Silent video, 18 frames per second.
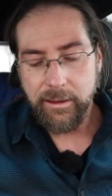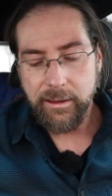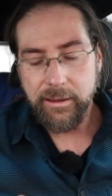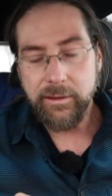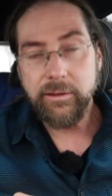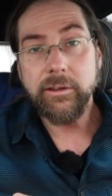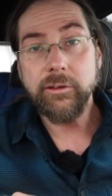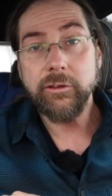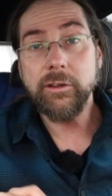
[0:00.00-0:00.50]

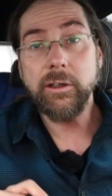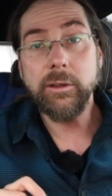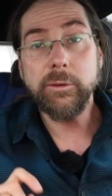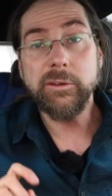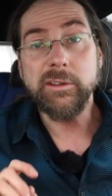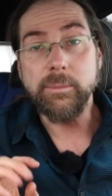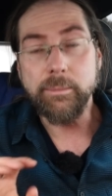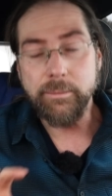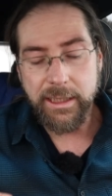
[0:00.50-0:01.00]
It
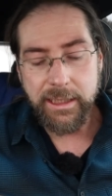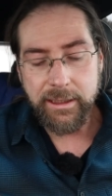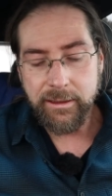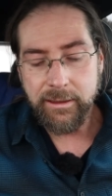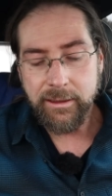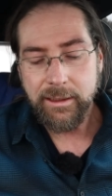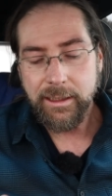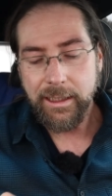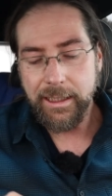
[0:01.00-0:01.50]
shows
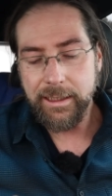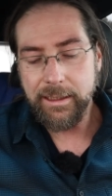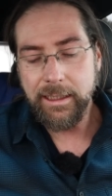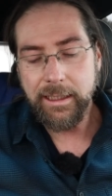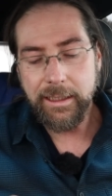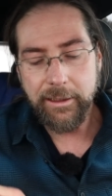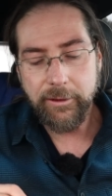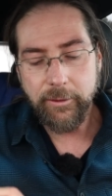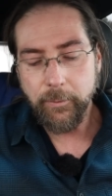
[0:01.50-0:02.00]
min, and
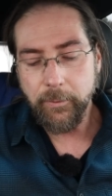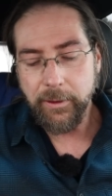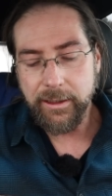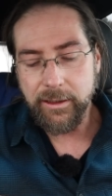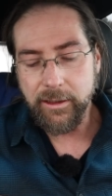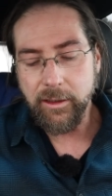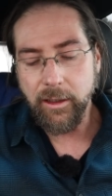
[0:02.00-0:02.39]
here where the